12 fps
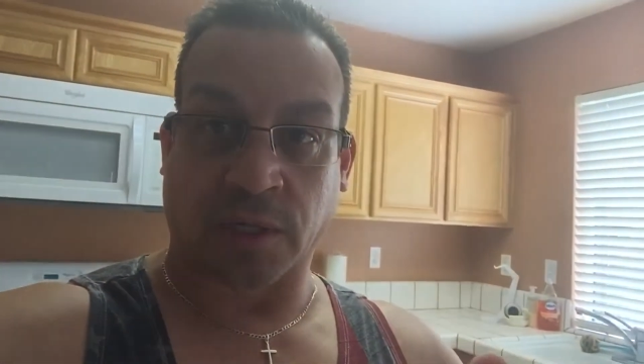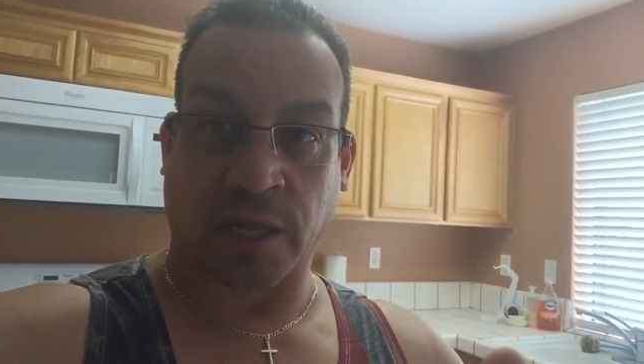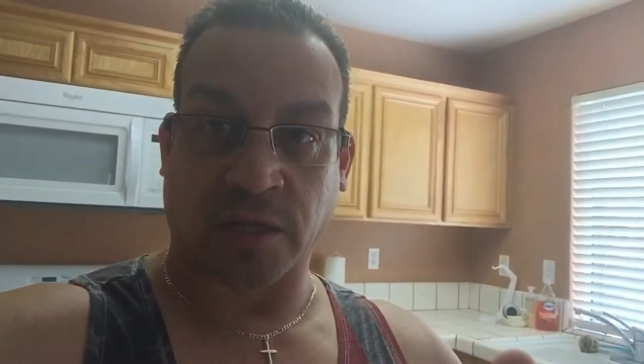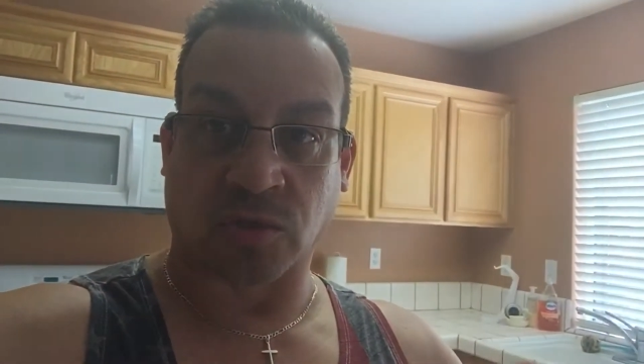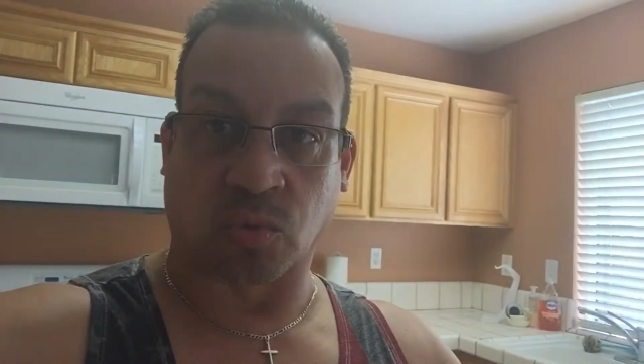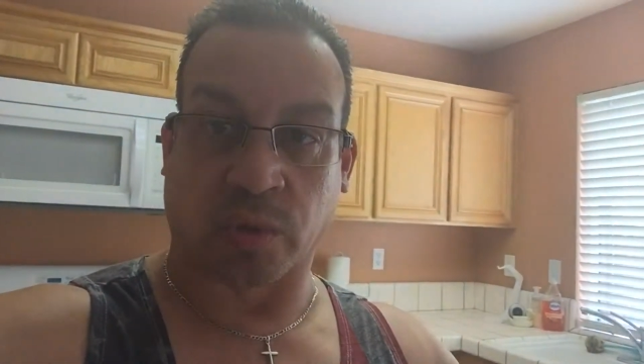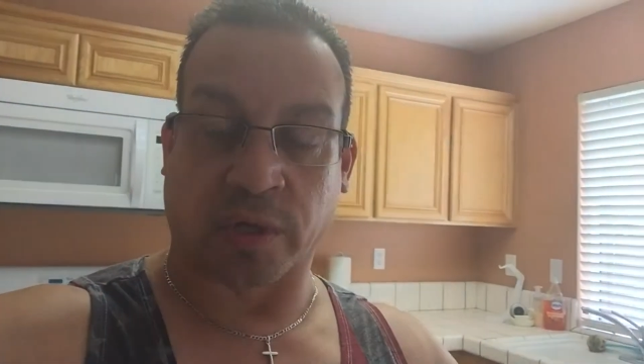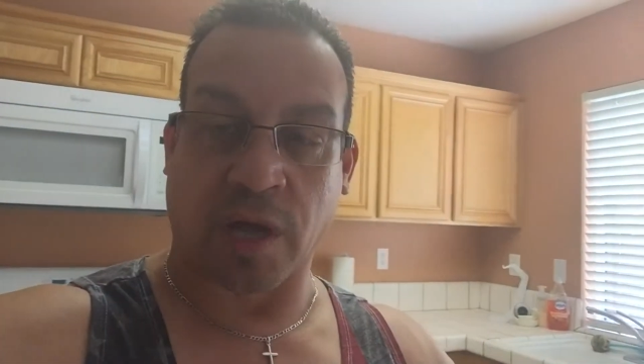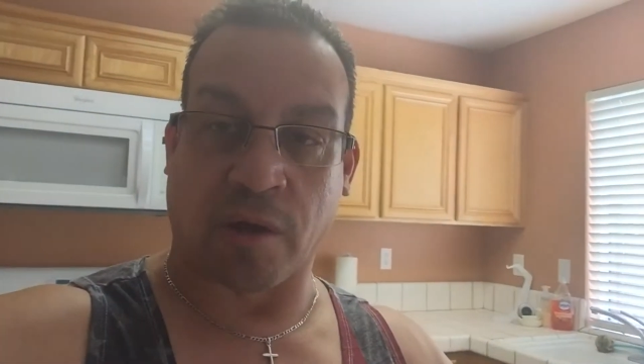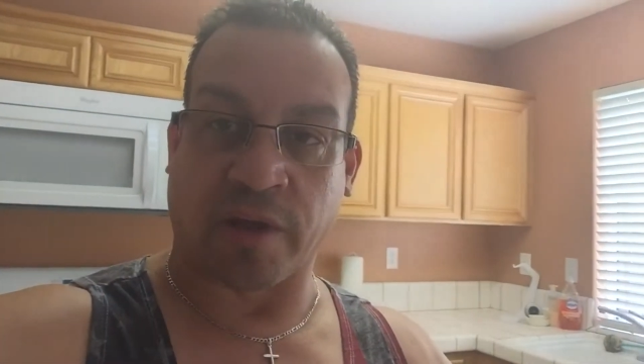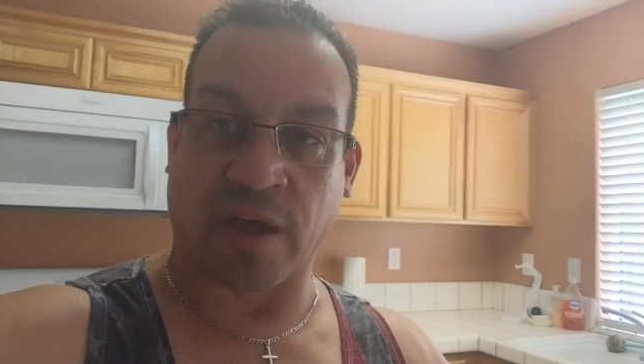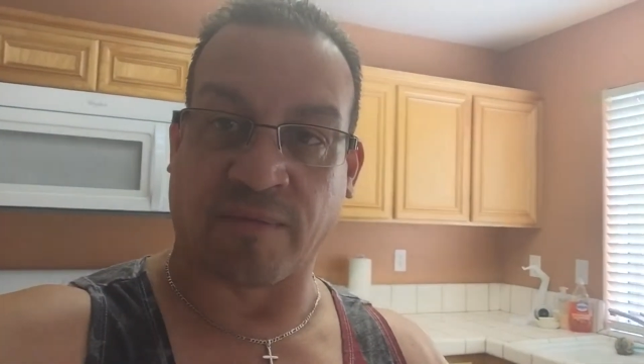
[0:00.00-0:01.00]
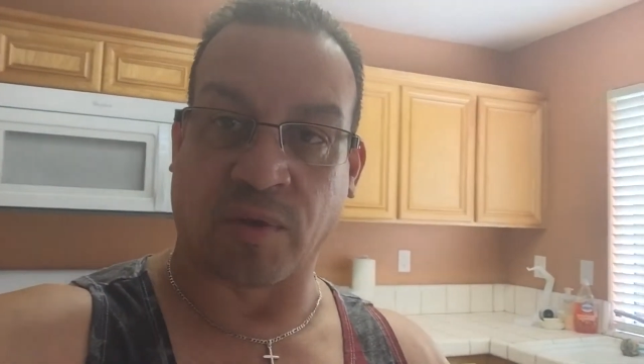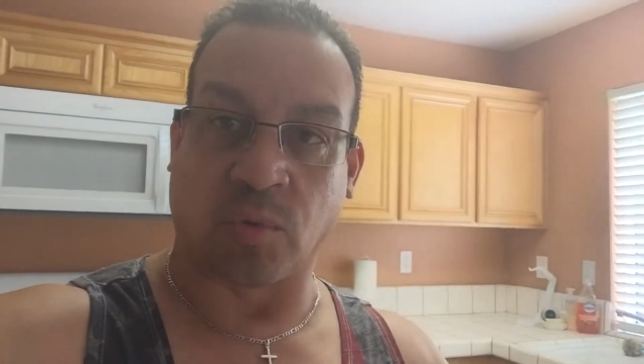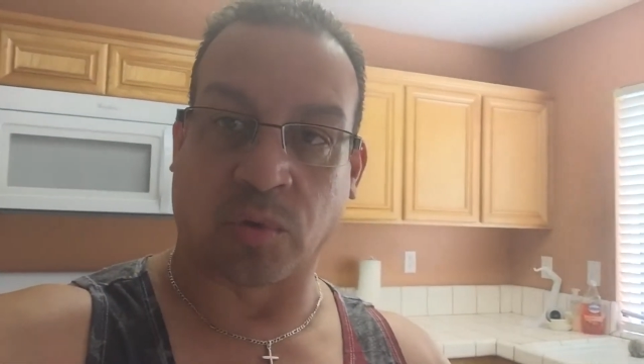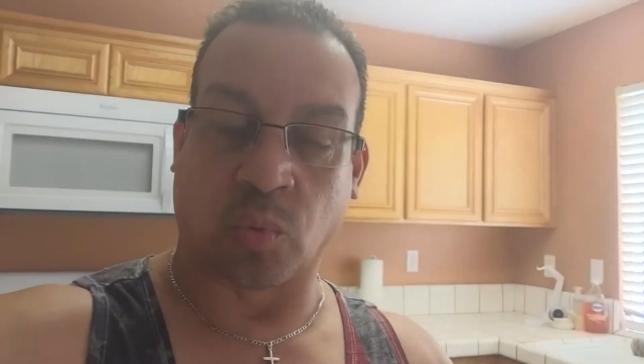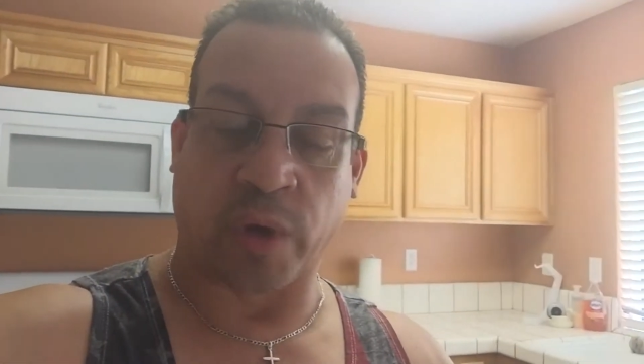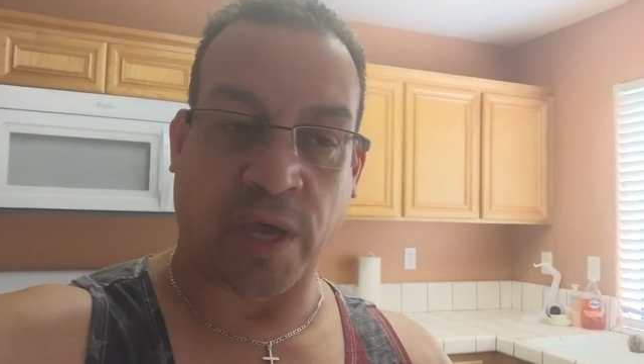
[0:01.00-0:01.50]
I like to work out heavy
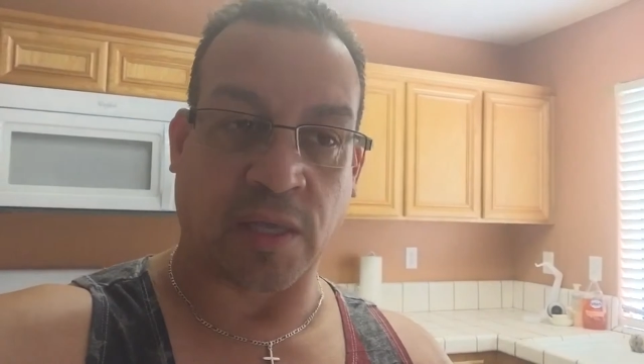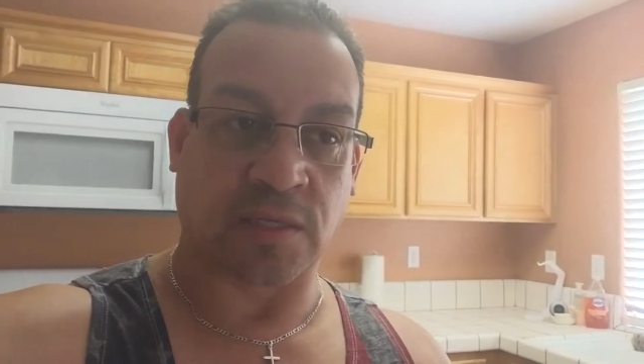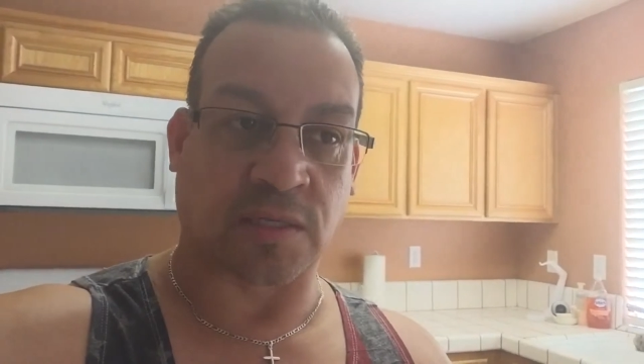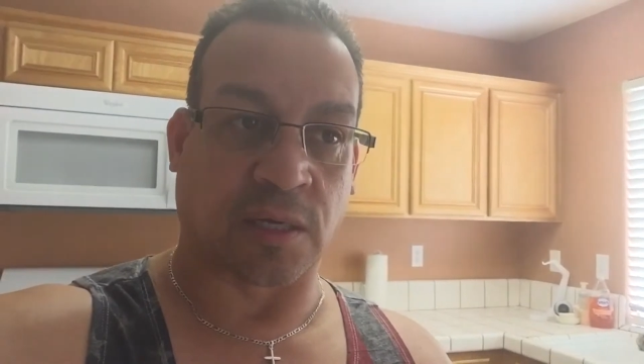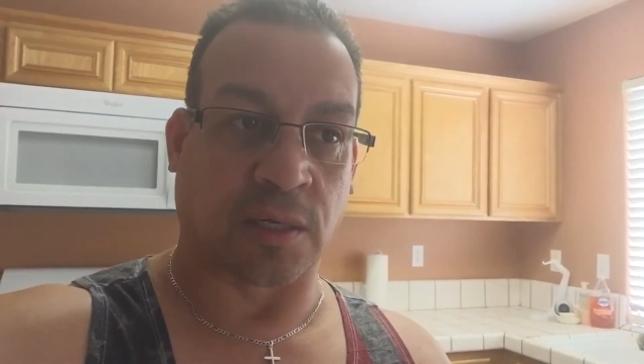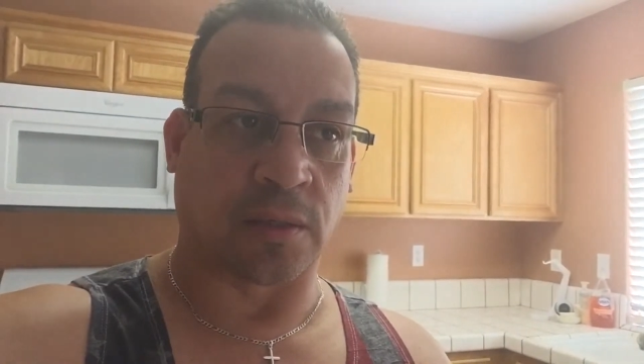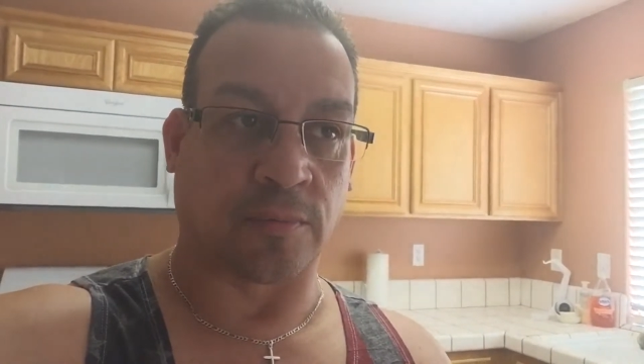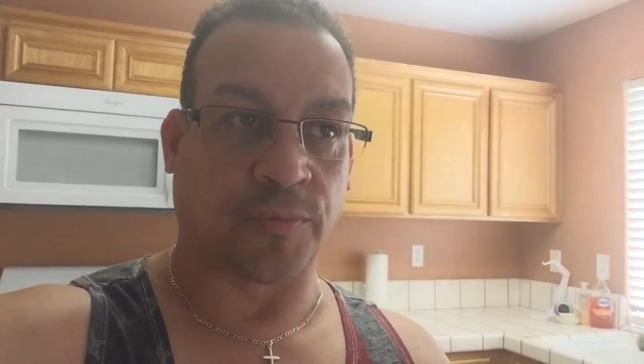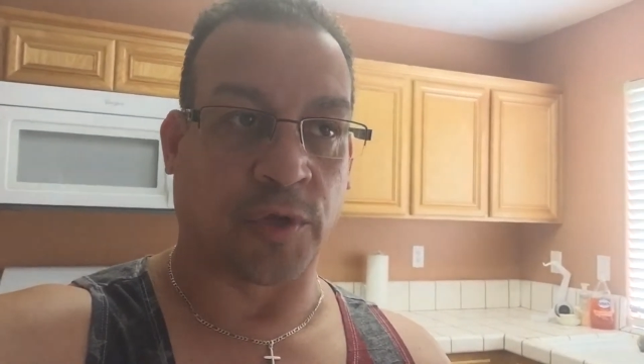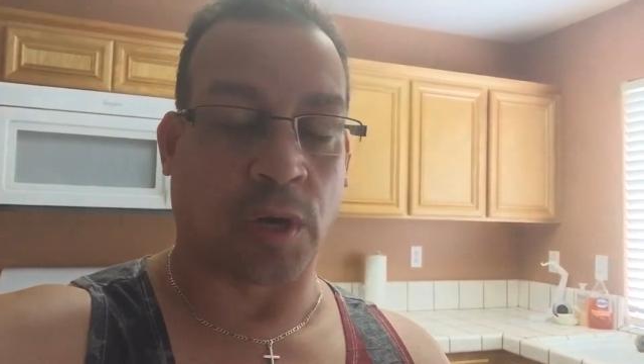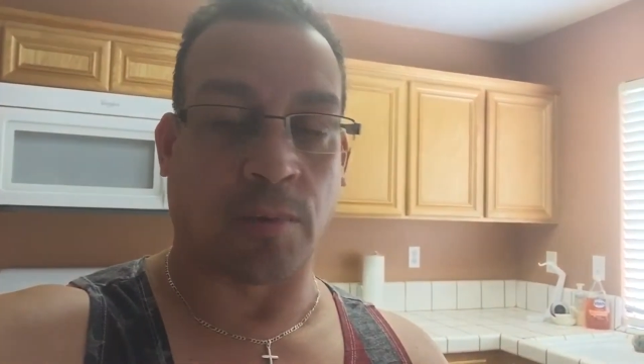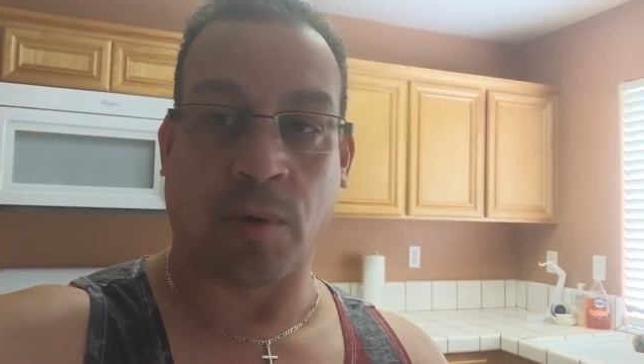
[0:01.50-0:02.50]
with weights, and you know,